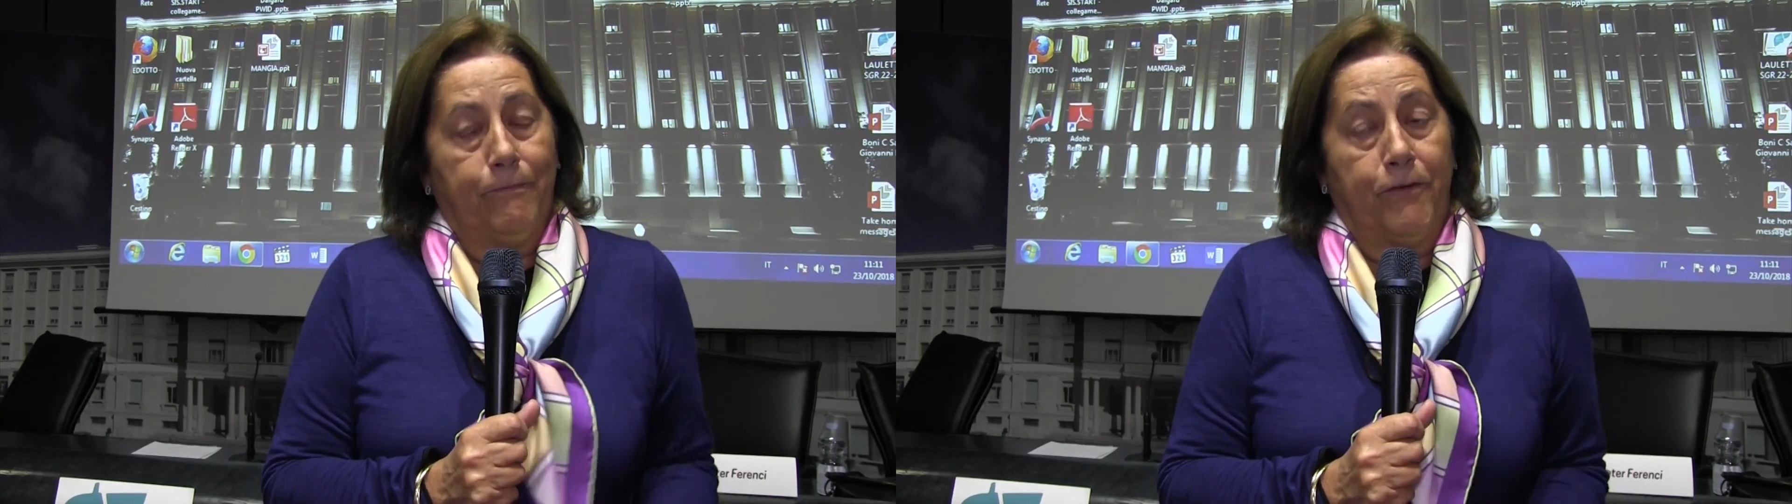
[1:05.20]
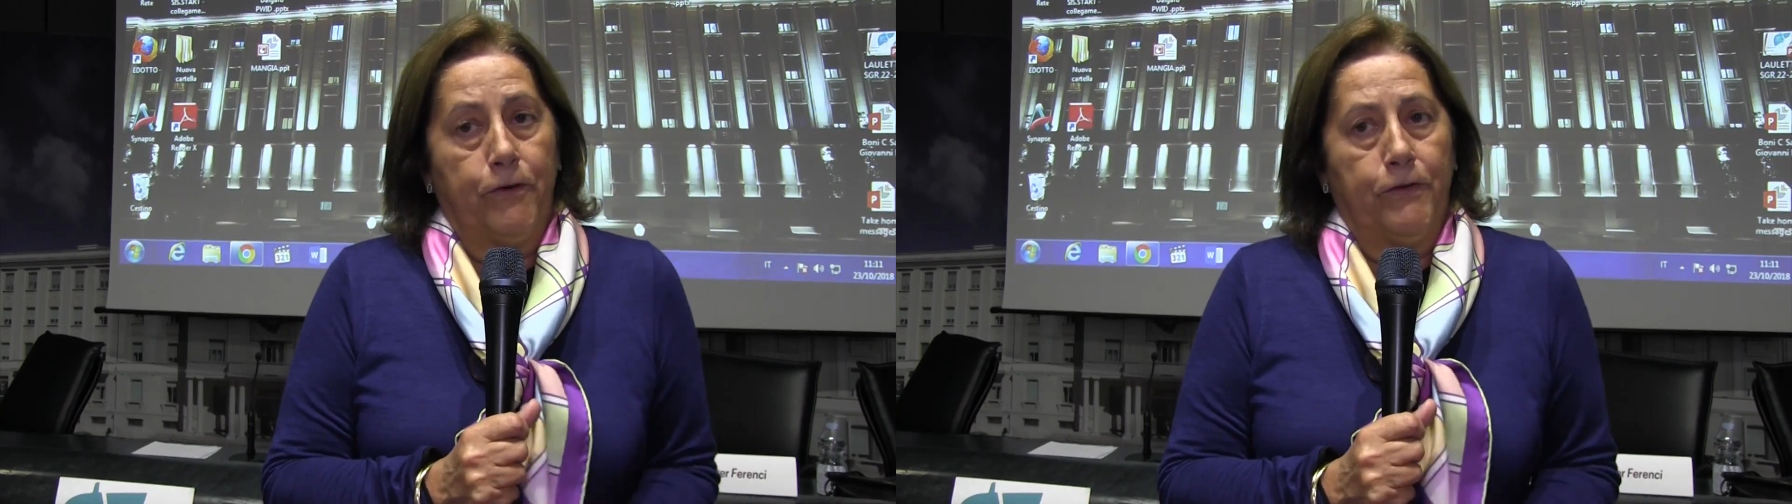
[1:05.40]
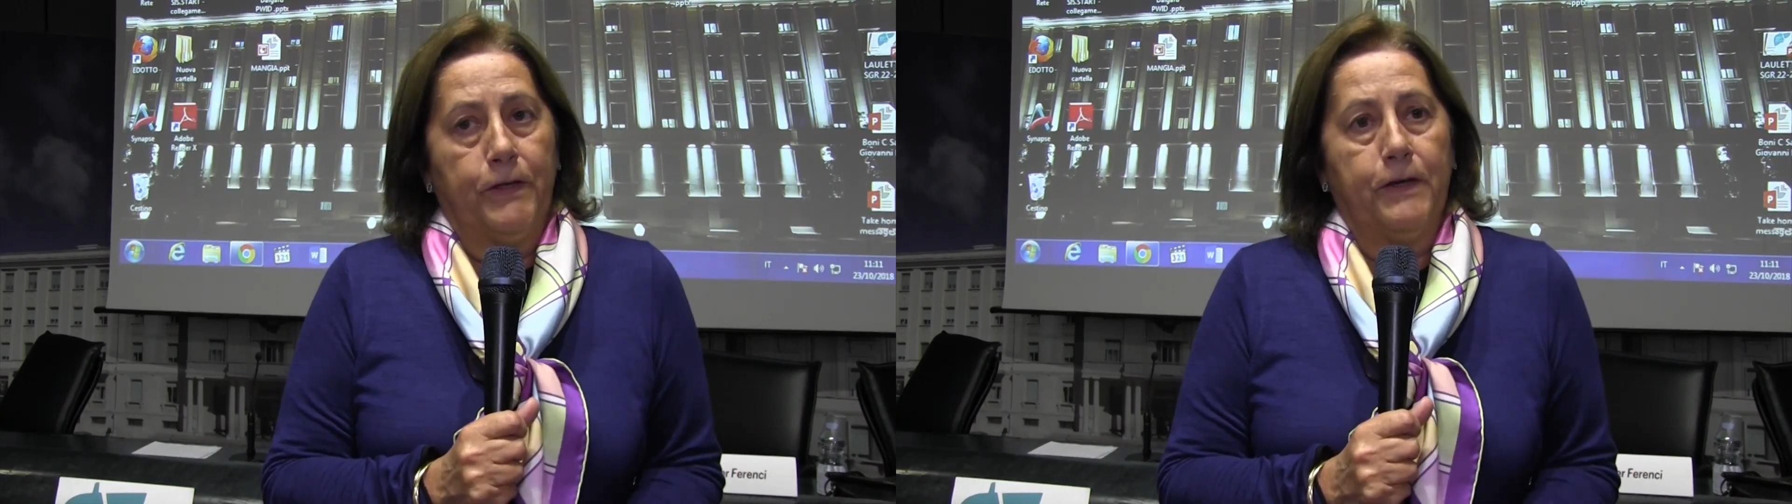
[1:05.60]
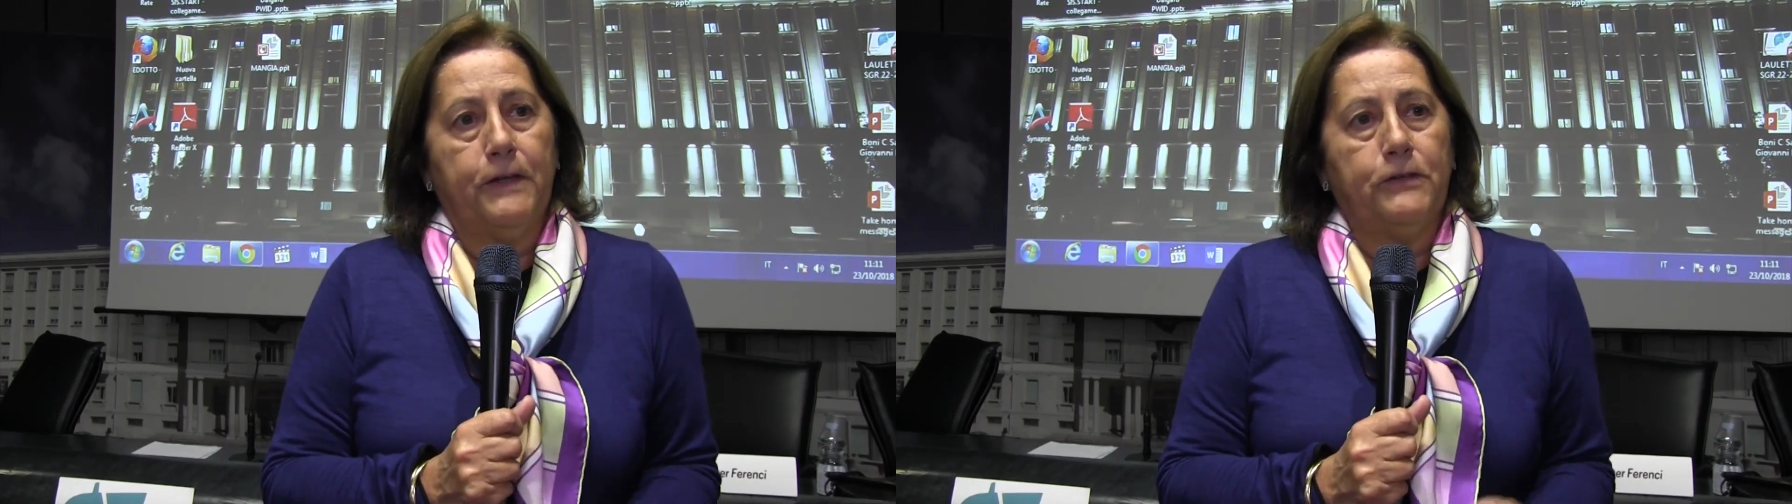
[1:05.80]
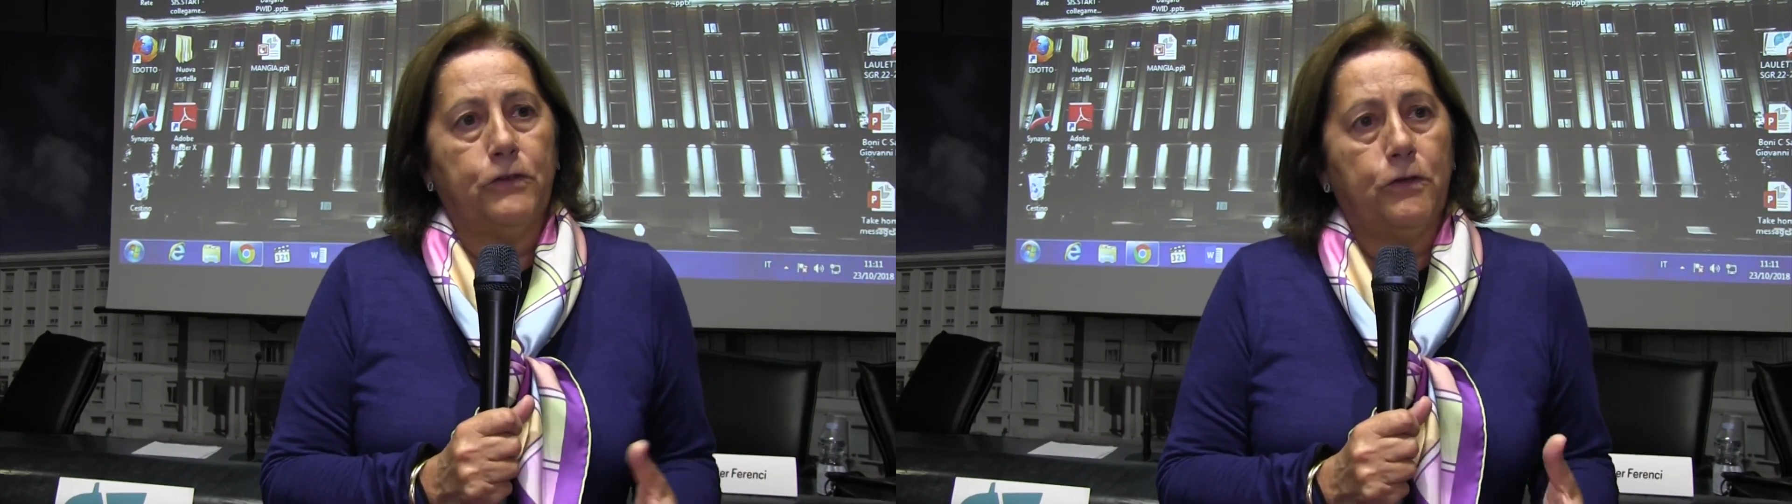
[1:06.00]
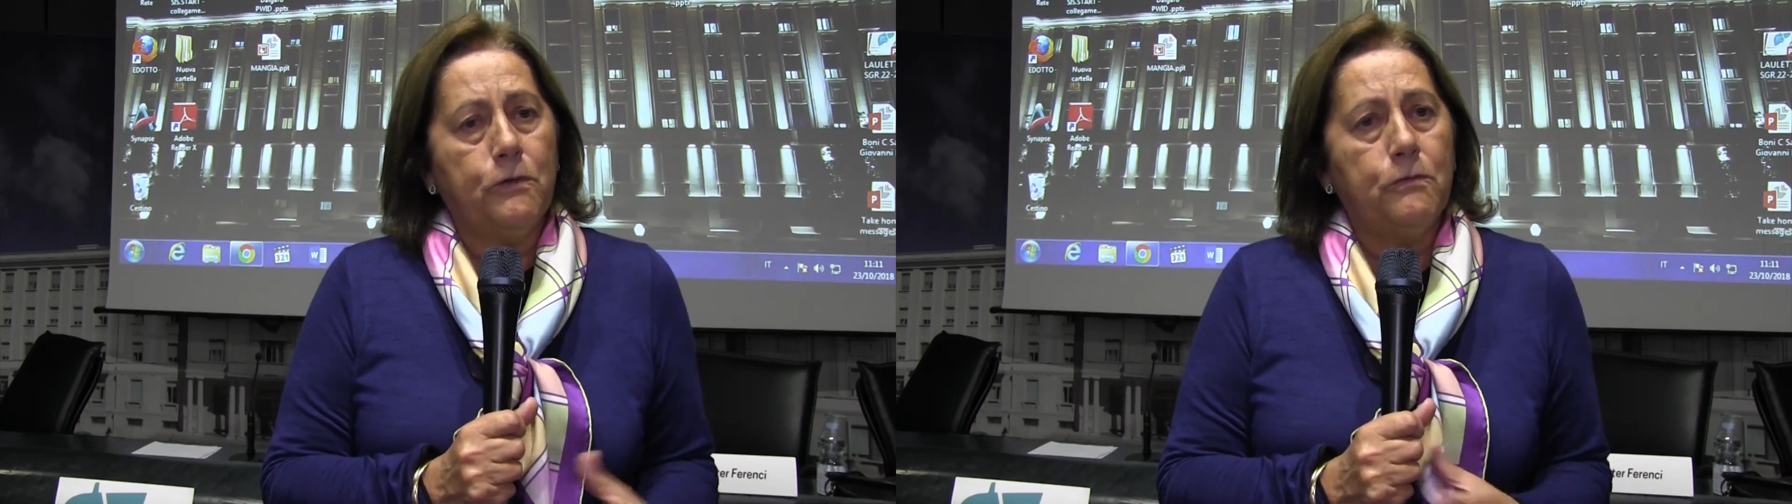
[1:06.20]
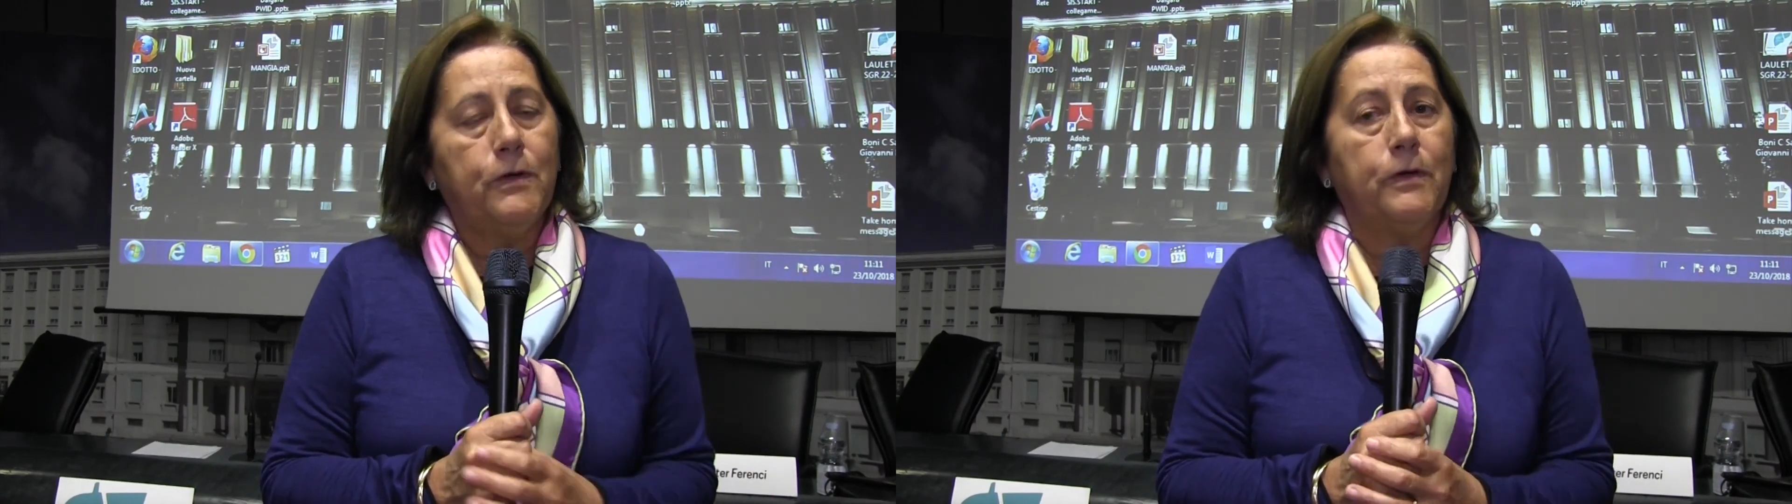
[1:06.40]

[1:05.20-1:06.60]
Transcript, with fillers: for this reason